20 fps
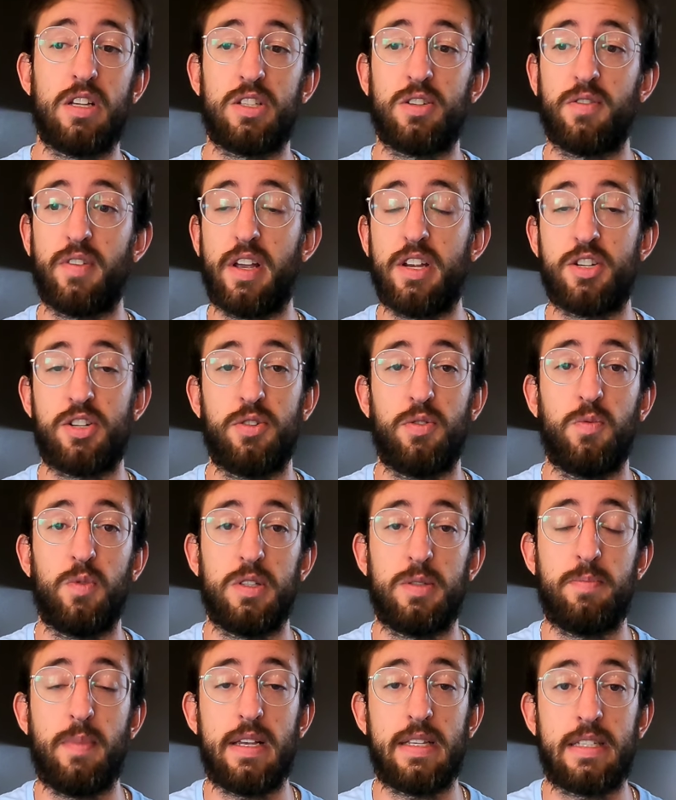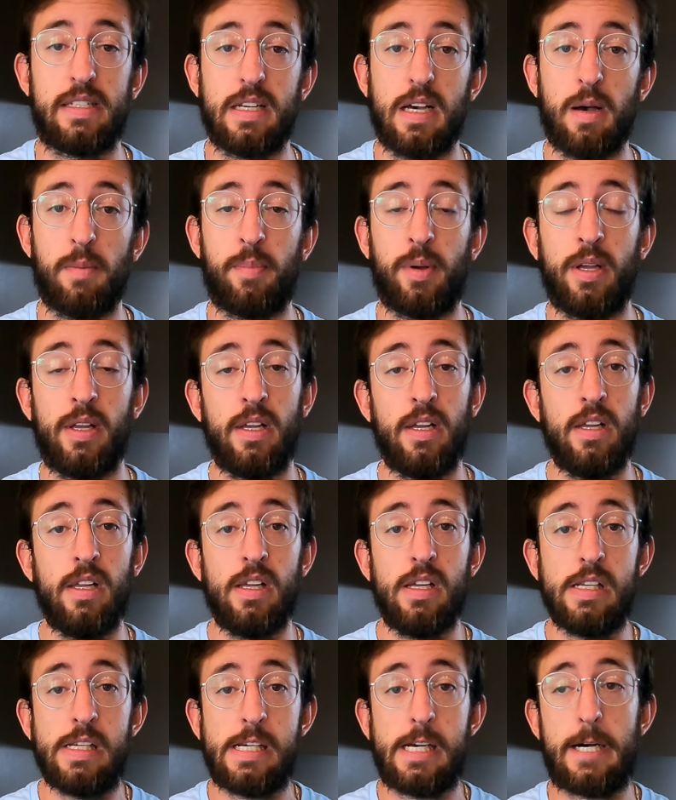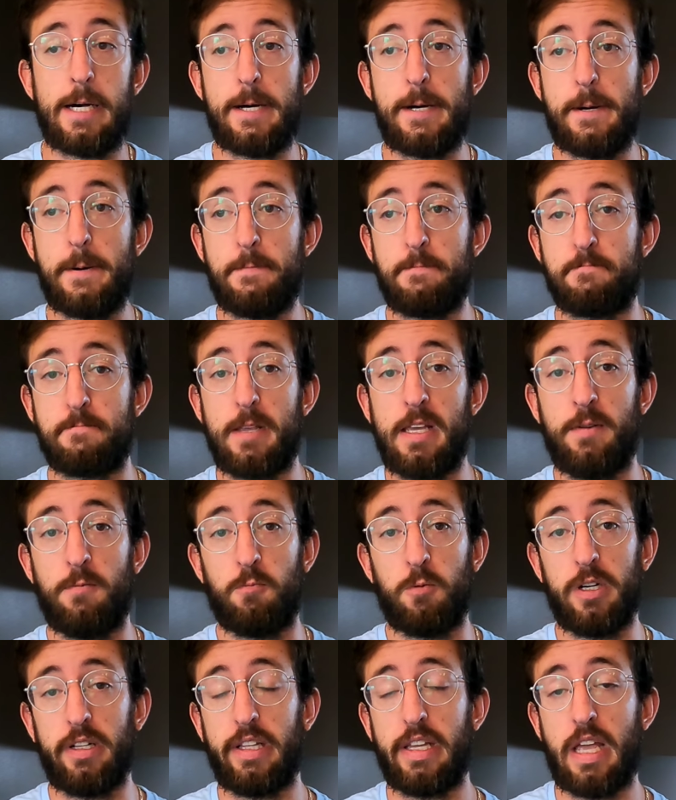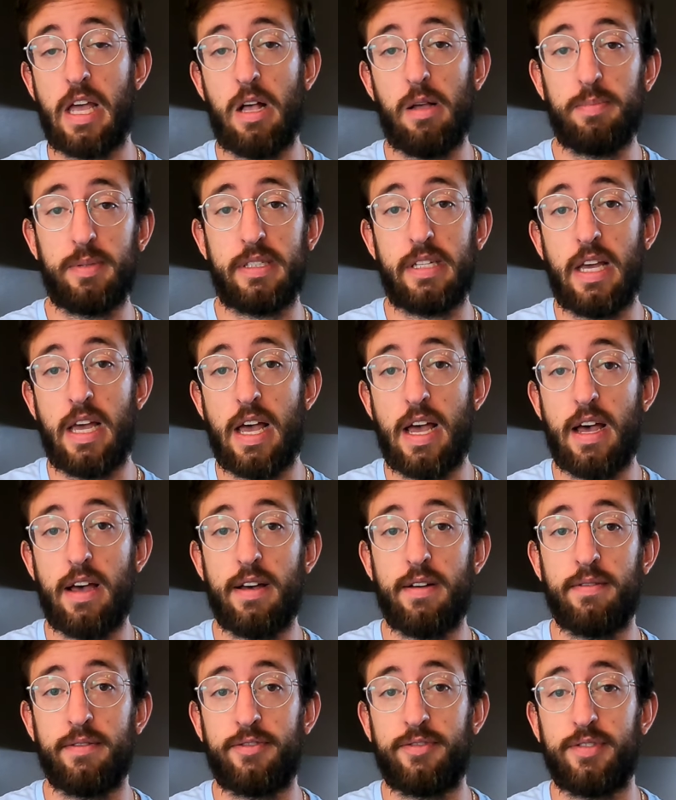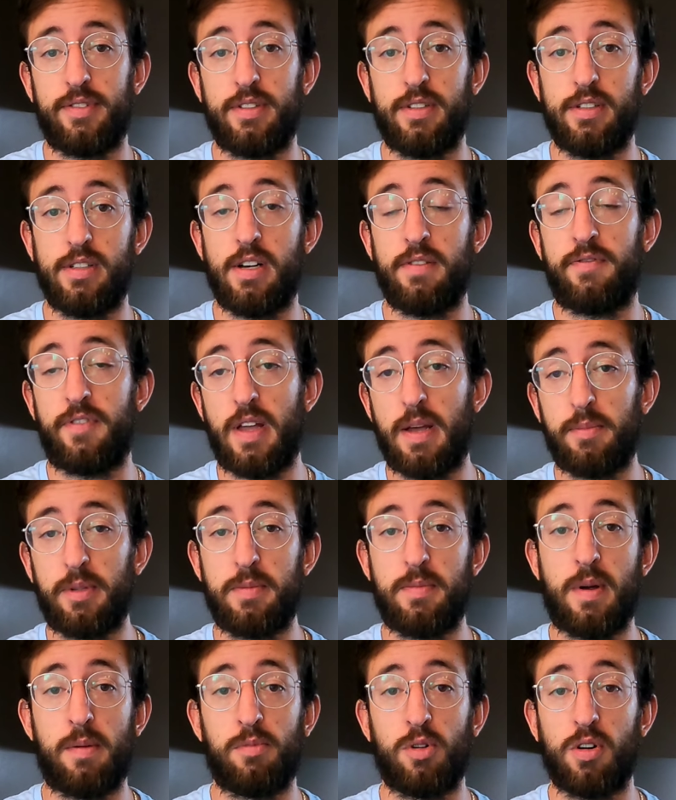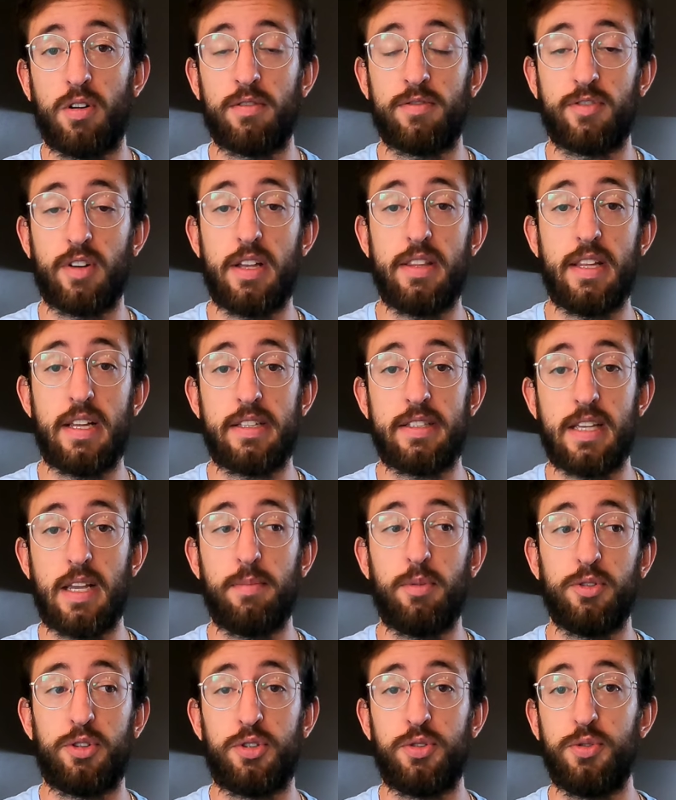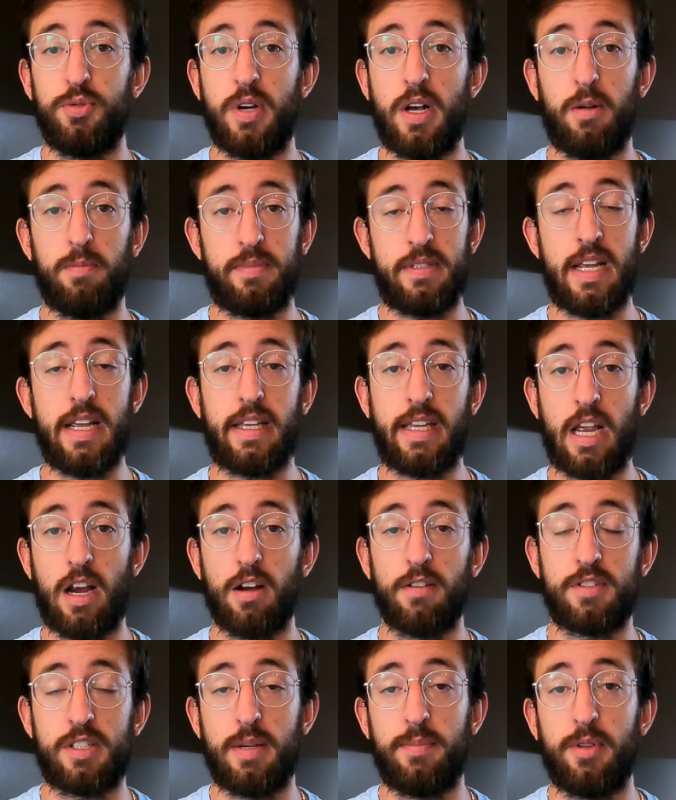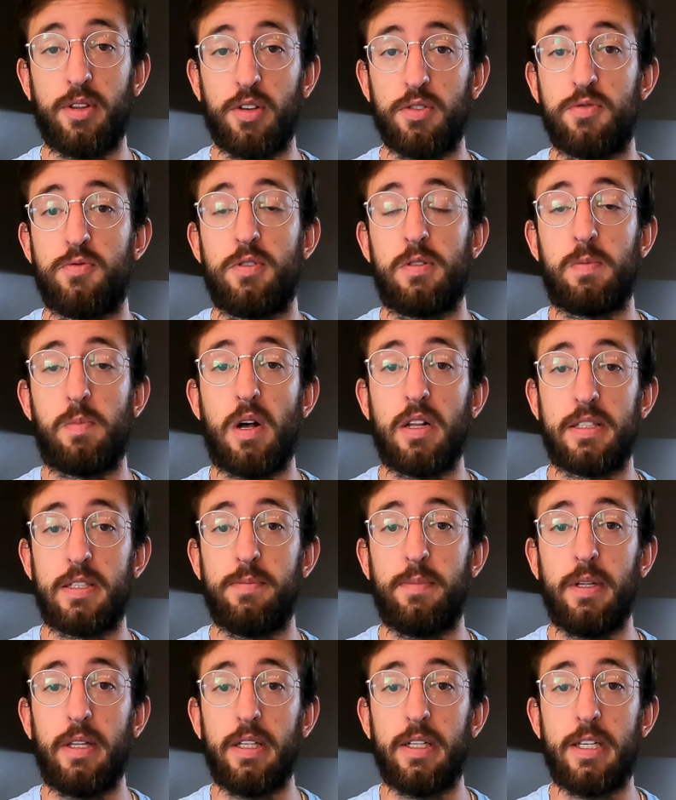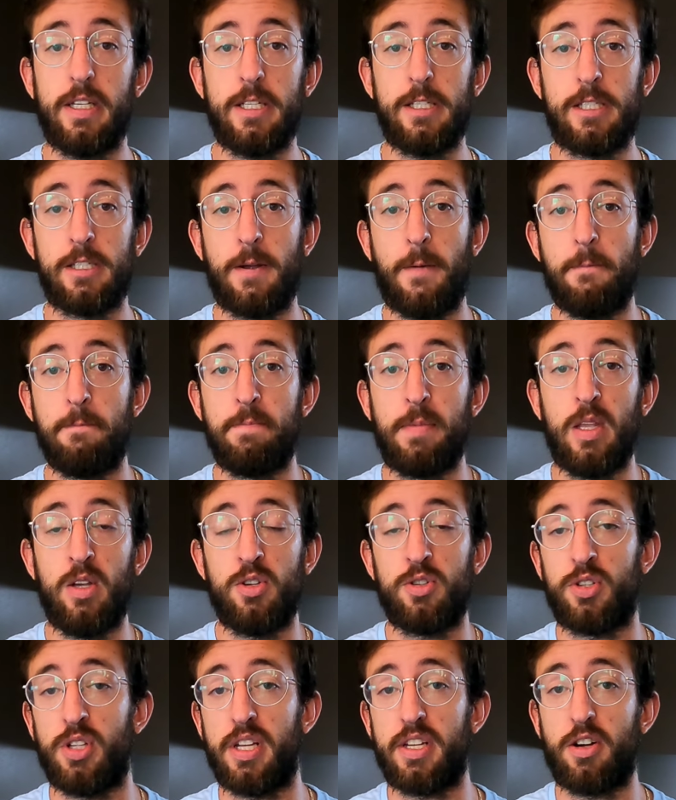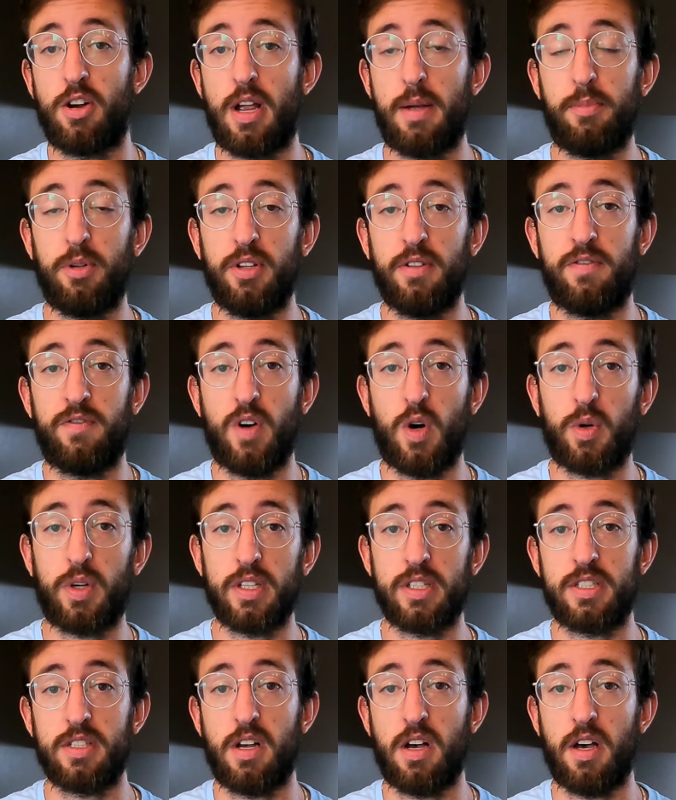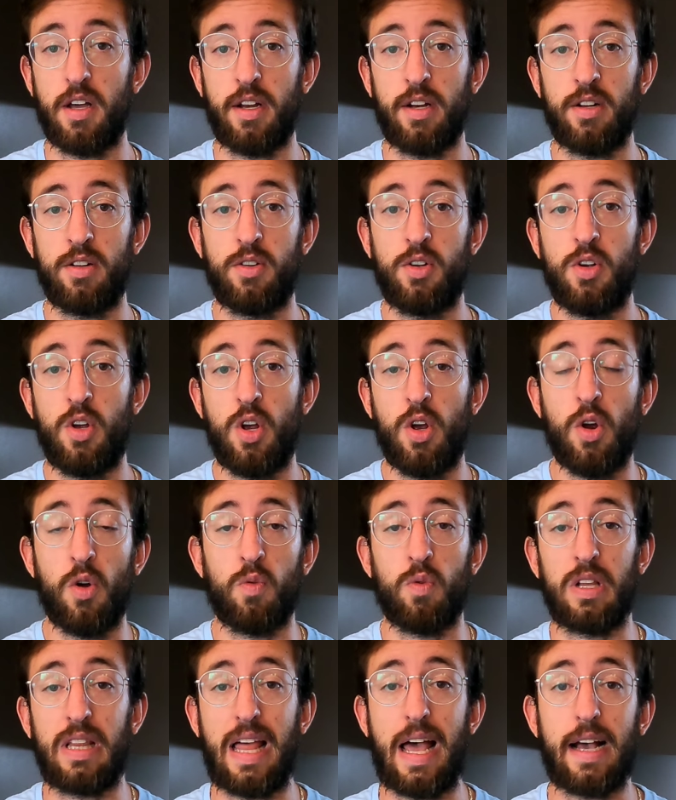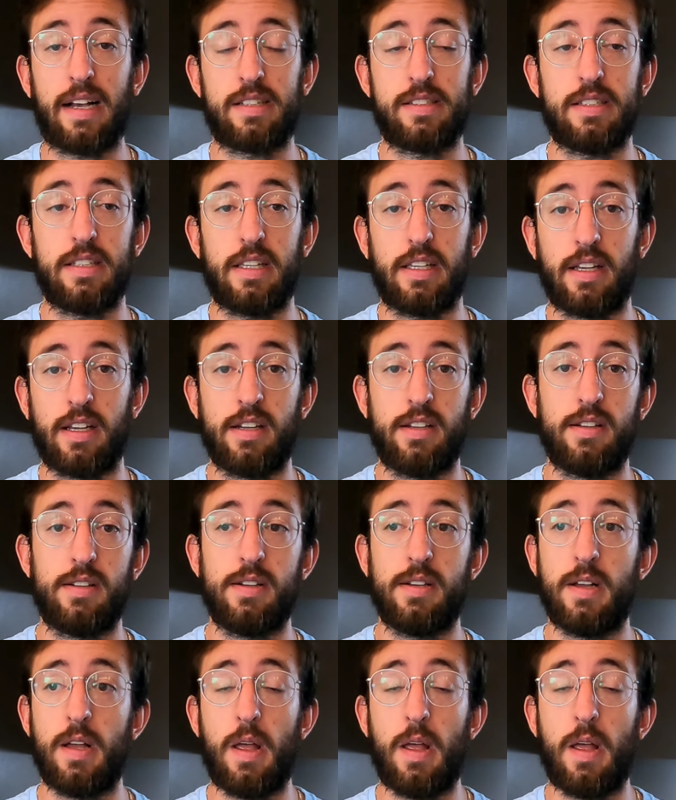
reservation was messed up, it really helps to have a family member or friend that's able to help take care of some of those responsibilities, so that you're able to focus on relaxing,